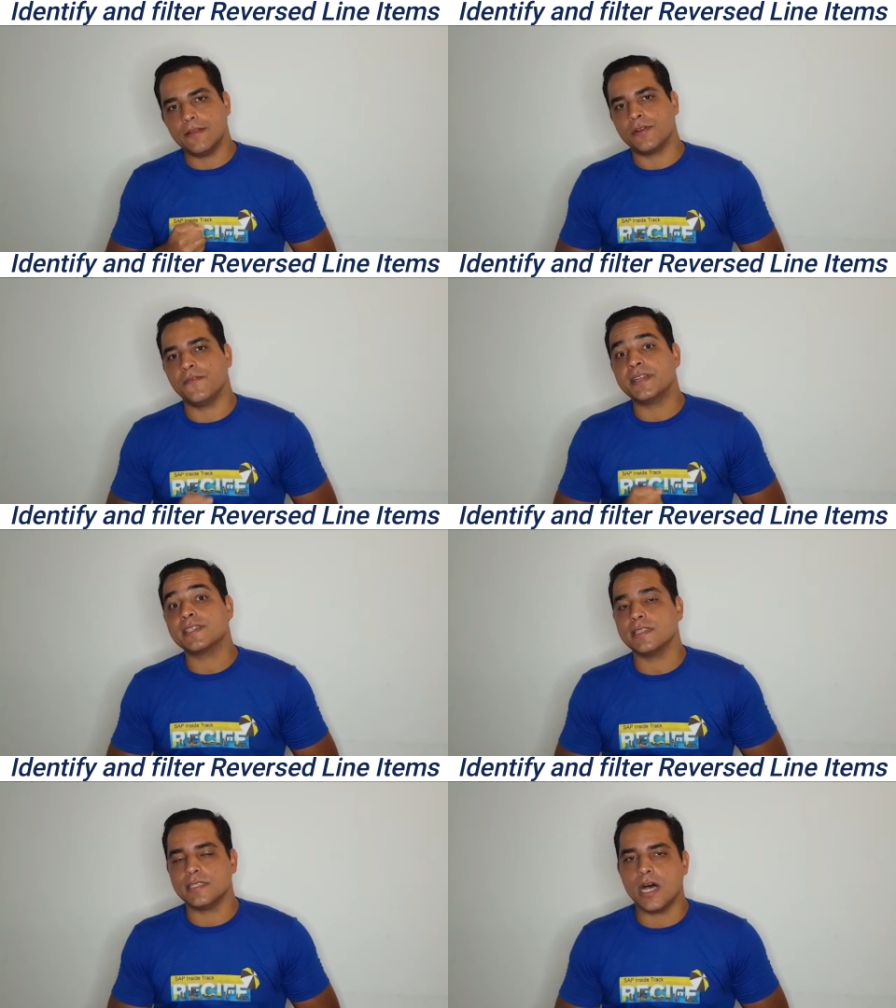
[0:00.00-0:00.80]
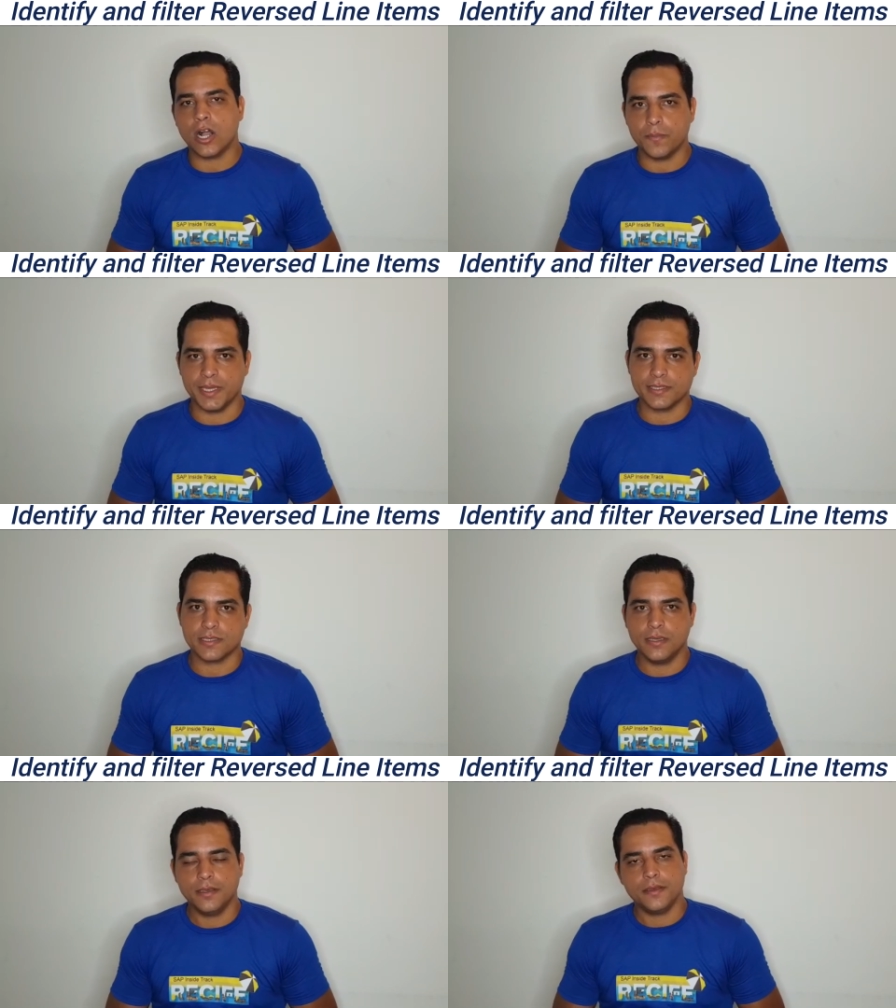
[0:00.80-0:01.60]
reversed
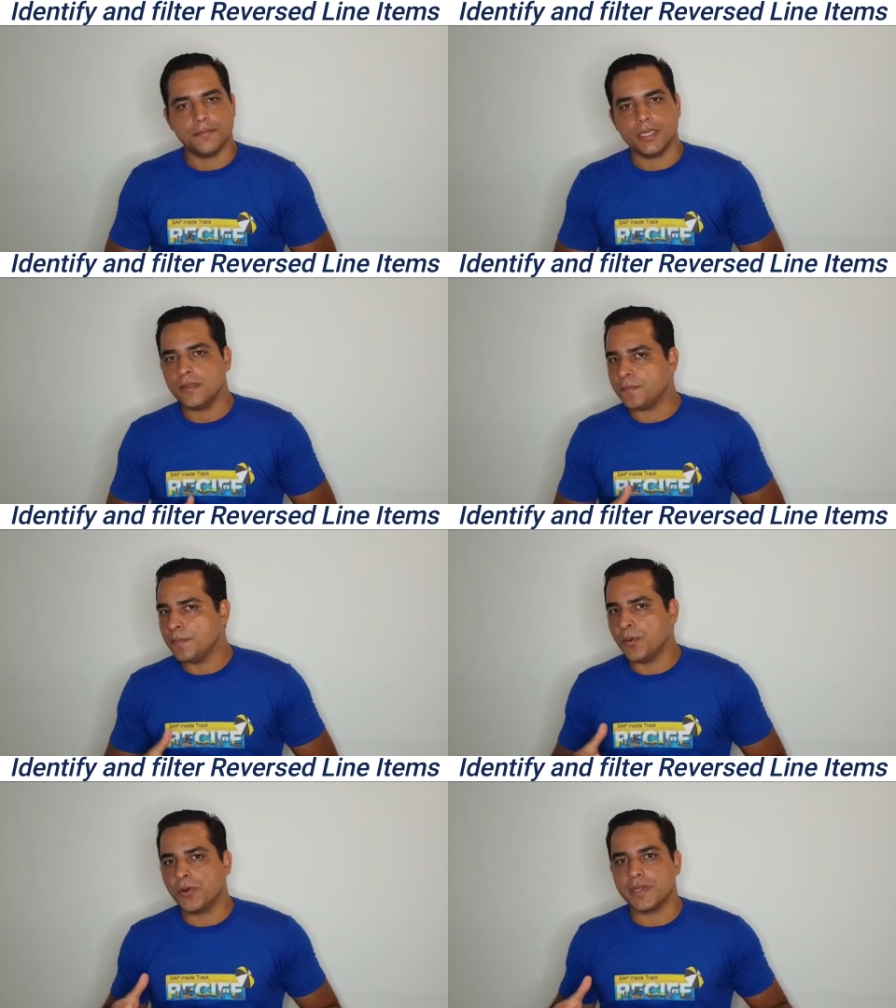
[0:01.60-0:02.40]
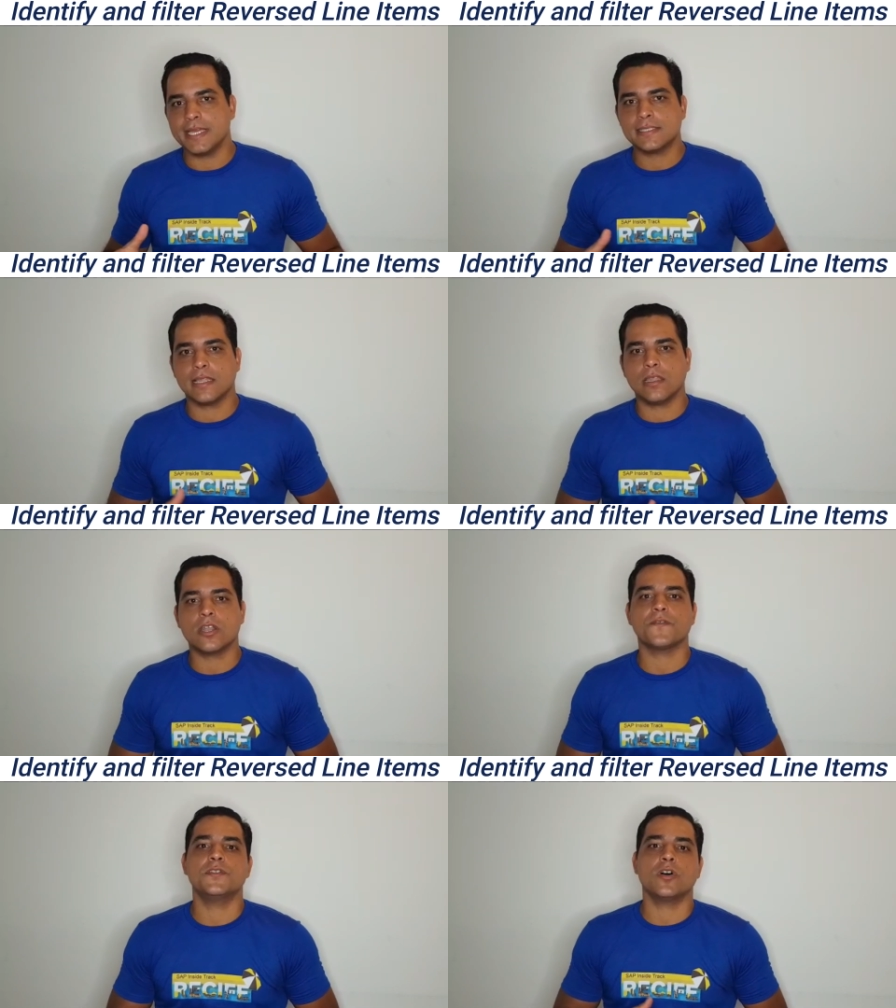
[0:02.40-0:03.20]
documents. Many people create a
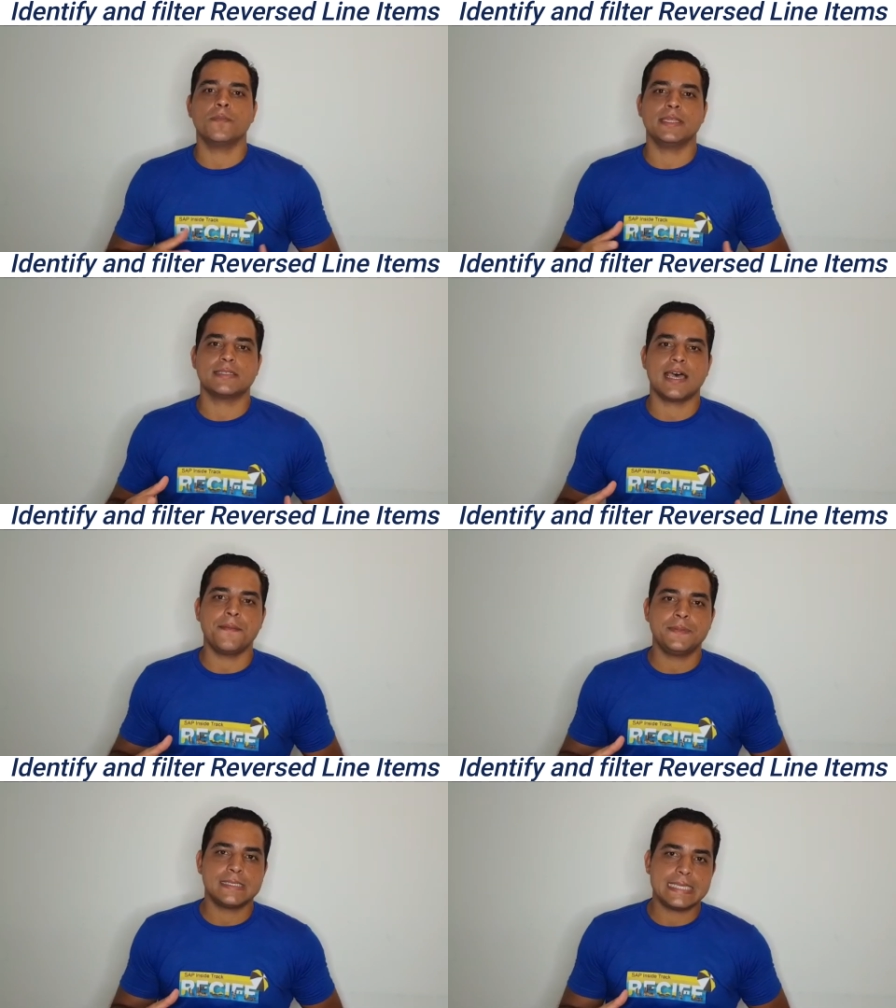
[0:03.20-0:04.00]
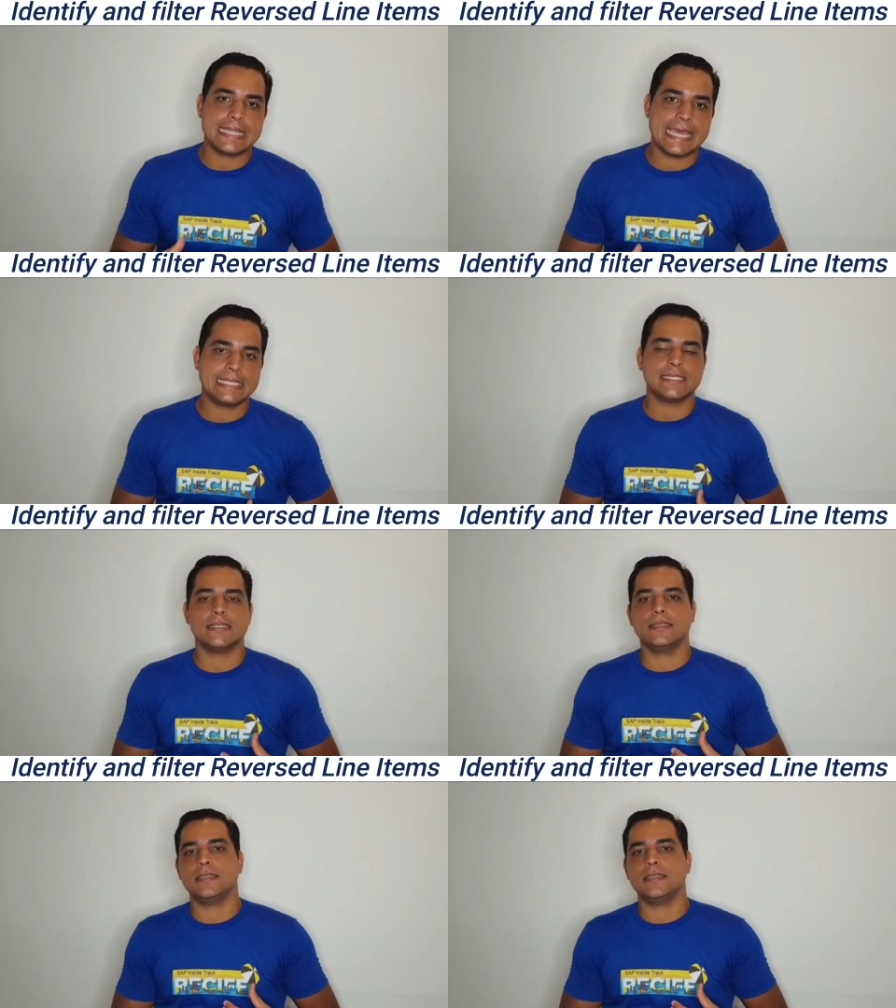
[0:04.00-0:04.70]
lot of document types, then